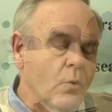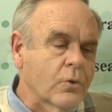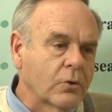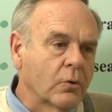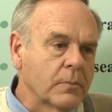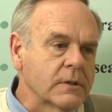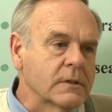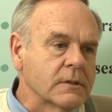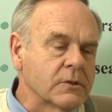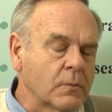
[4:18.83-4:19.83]
owning your own
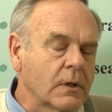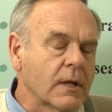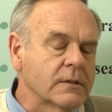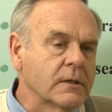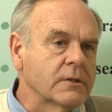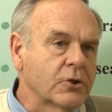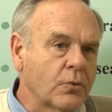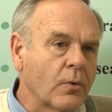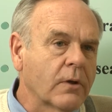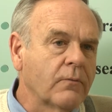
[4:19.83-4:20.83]
business is realizing it's a
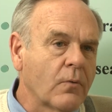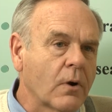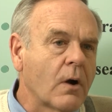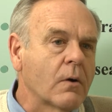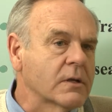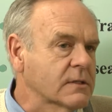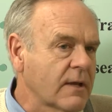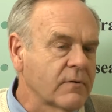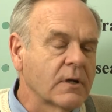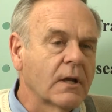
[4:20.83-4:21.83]
24-hour,
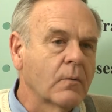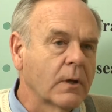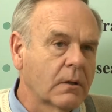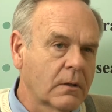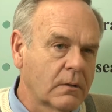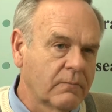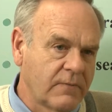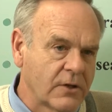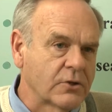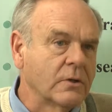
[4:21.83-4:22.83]
seven-day-a-week
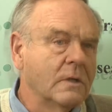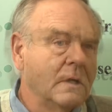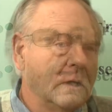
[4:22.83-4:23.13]
venture.